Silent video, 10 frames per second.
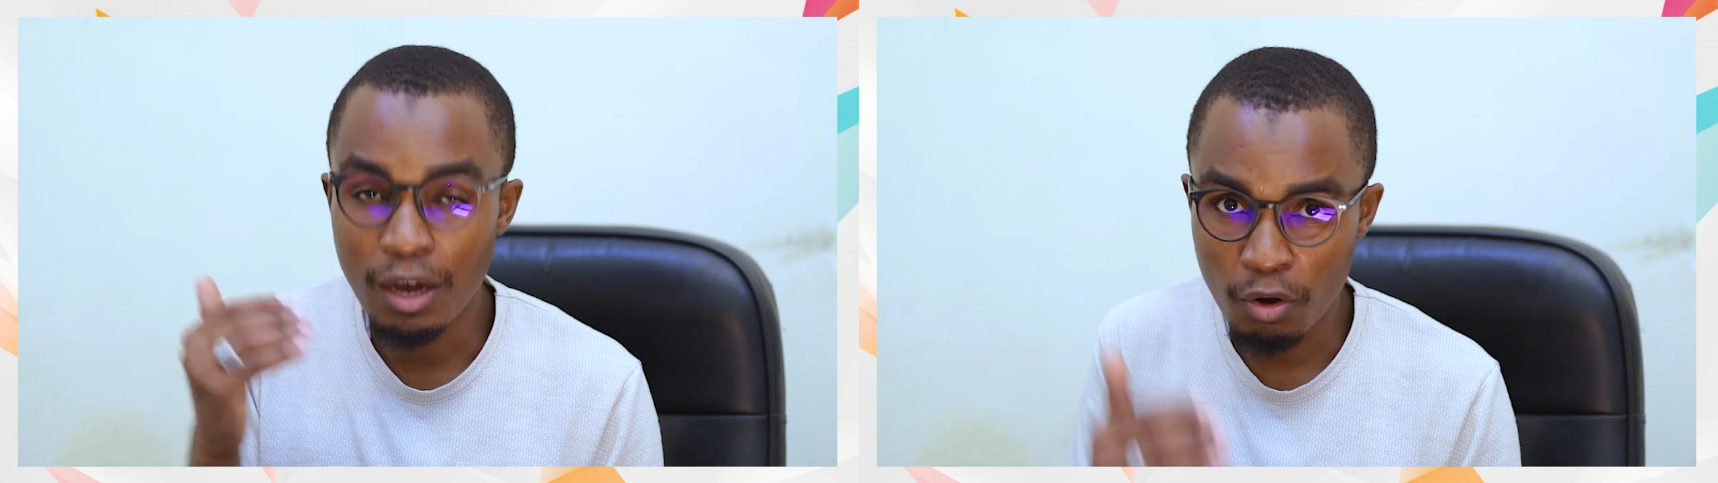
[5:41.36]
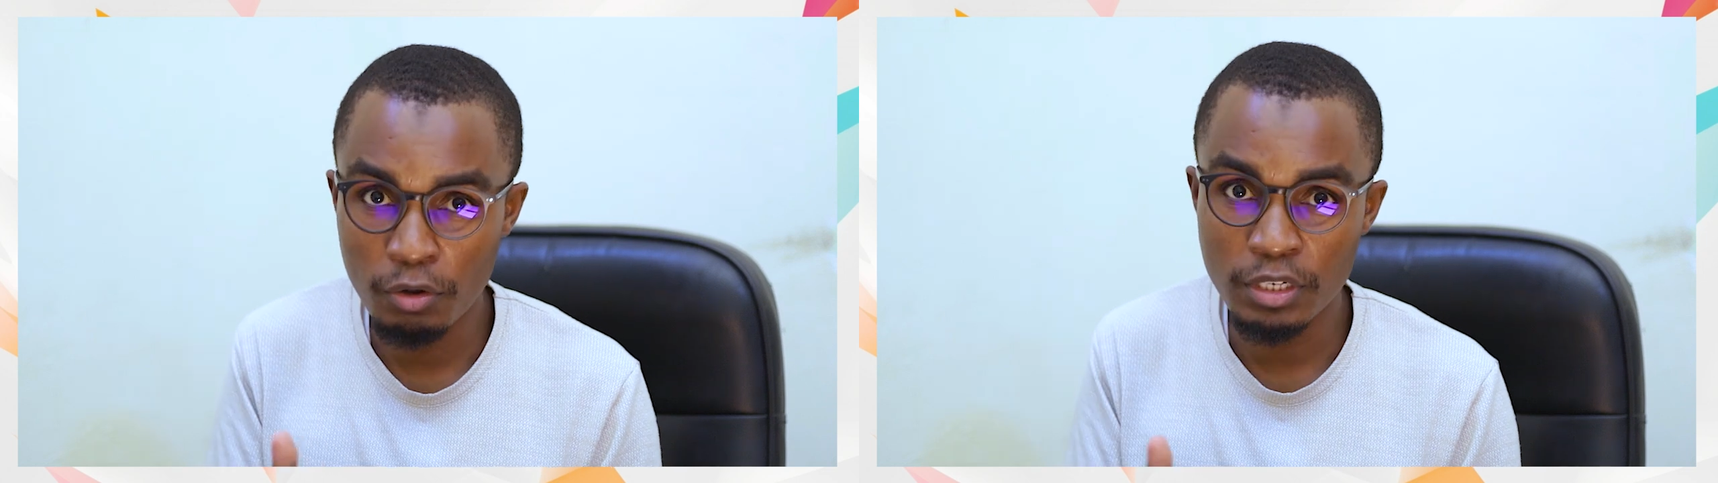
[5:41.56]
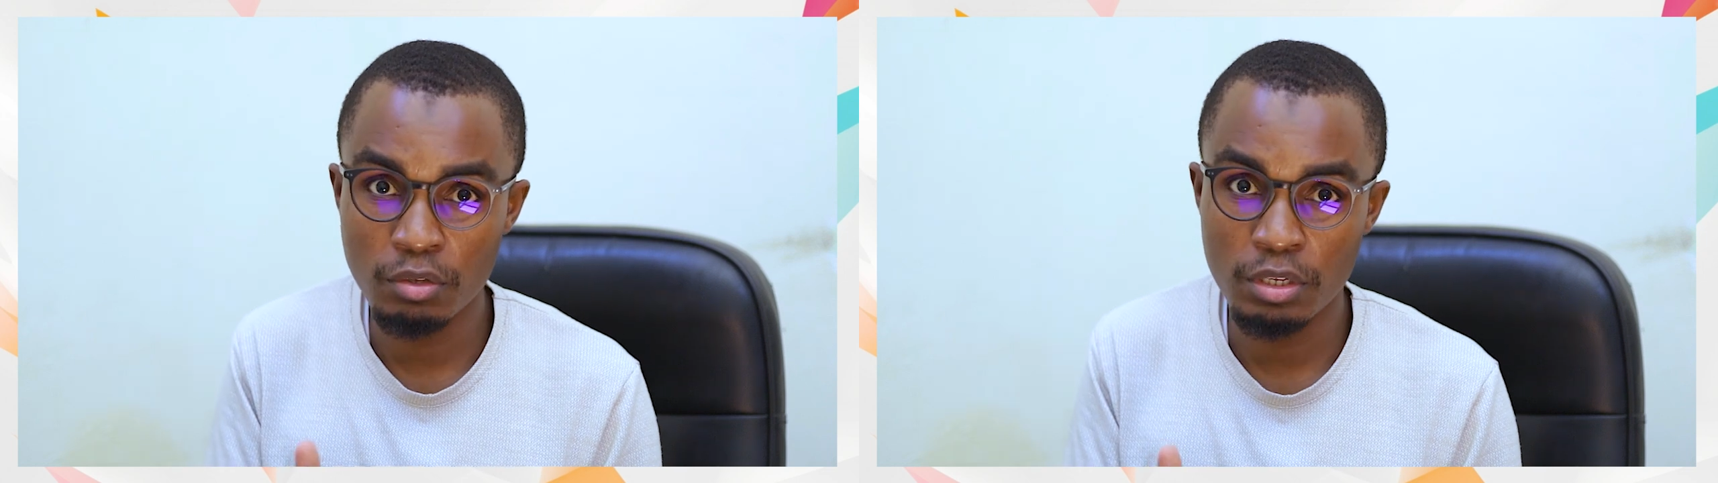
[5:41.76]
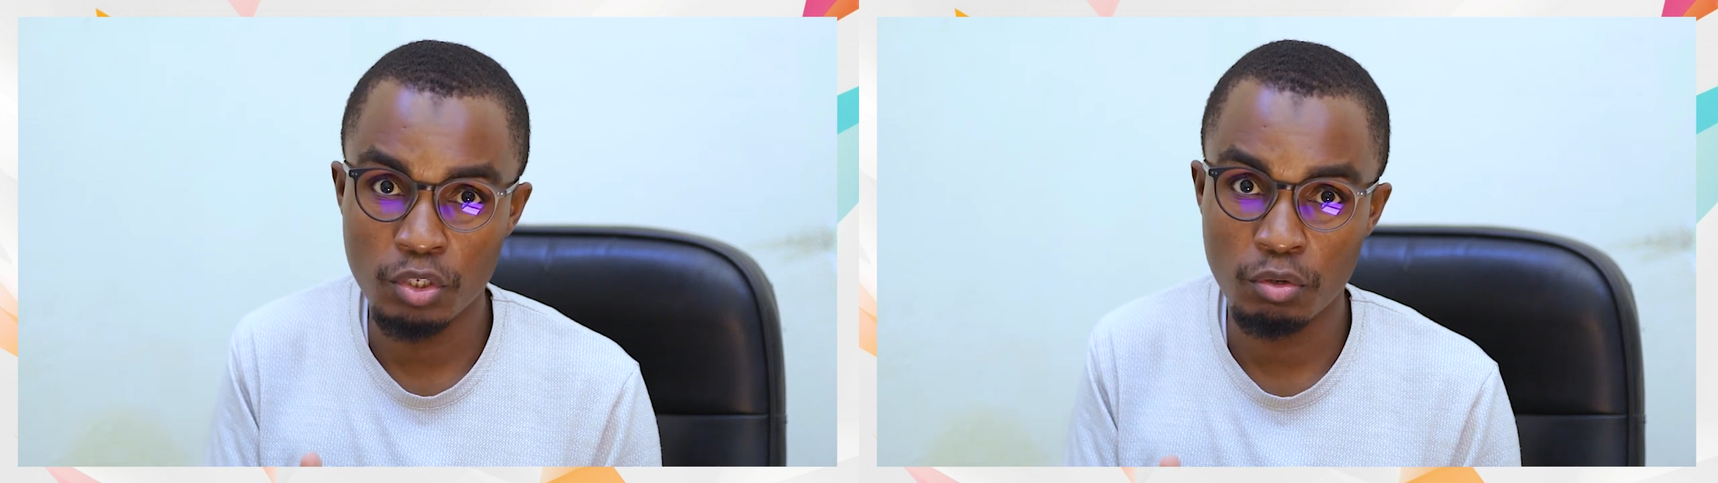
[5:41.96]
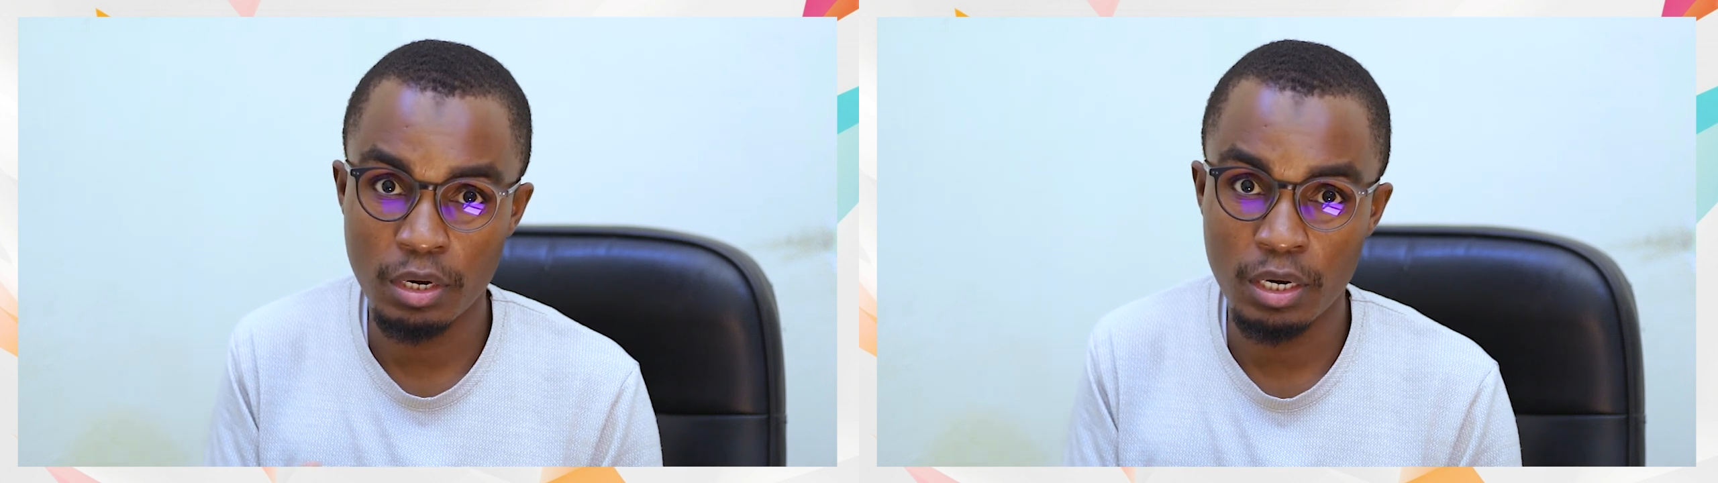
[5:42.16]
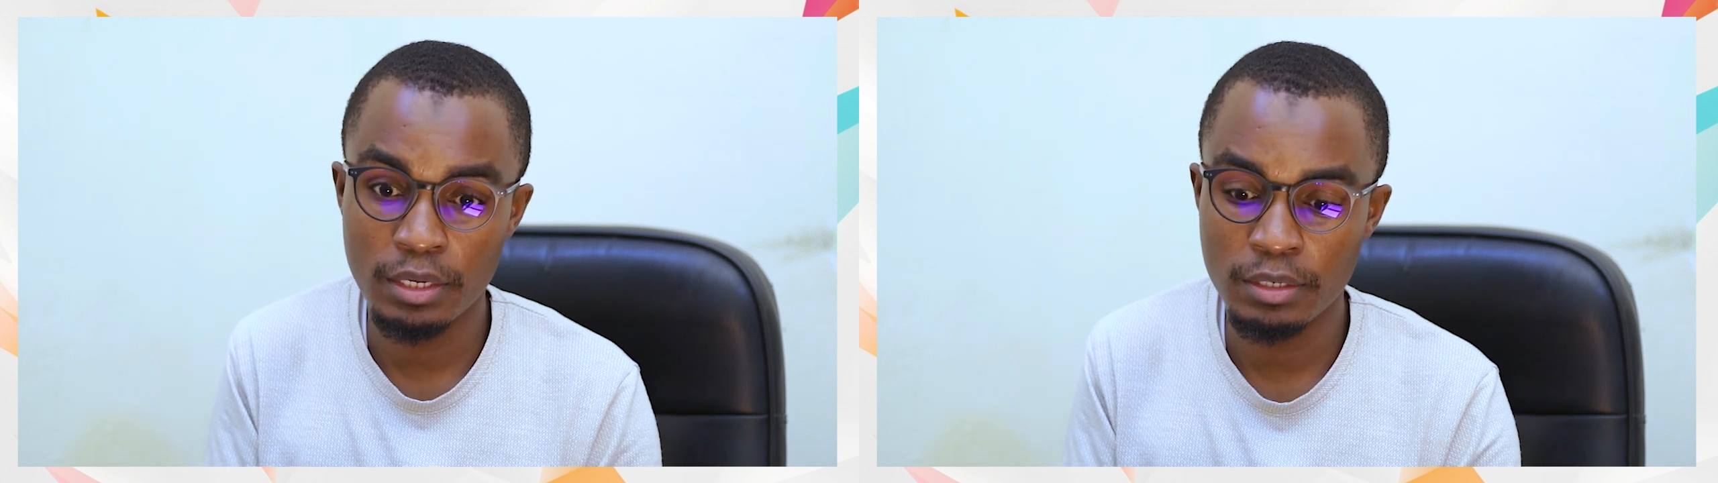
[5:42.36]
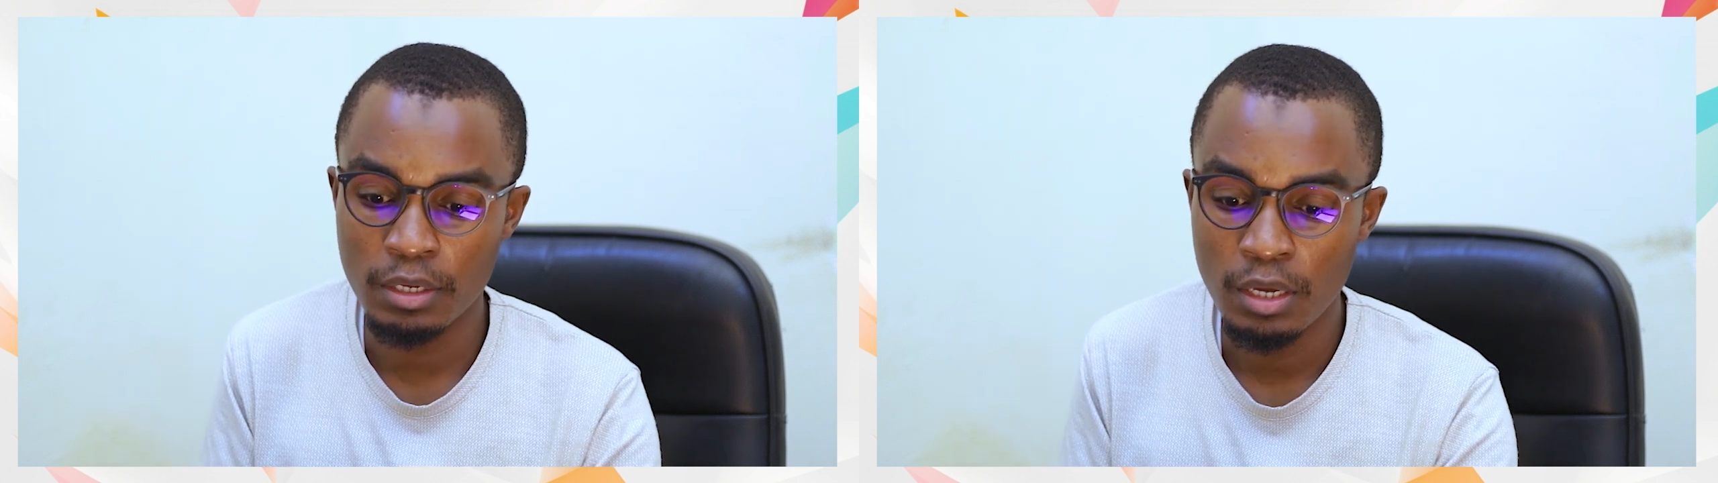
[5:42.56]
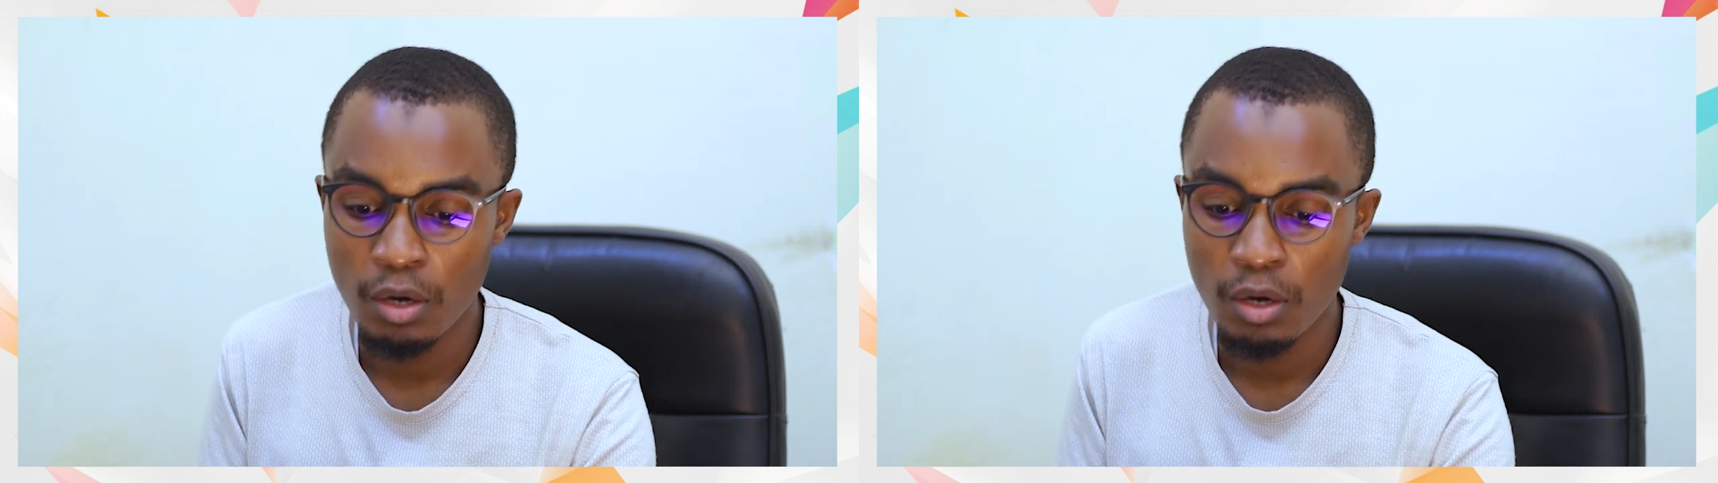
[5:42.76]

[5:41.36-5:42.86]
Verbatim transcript: according to the storyline.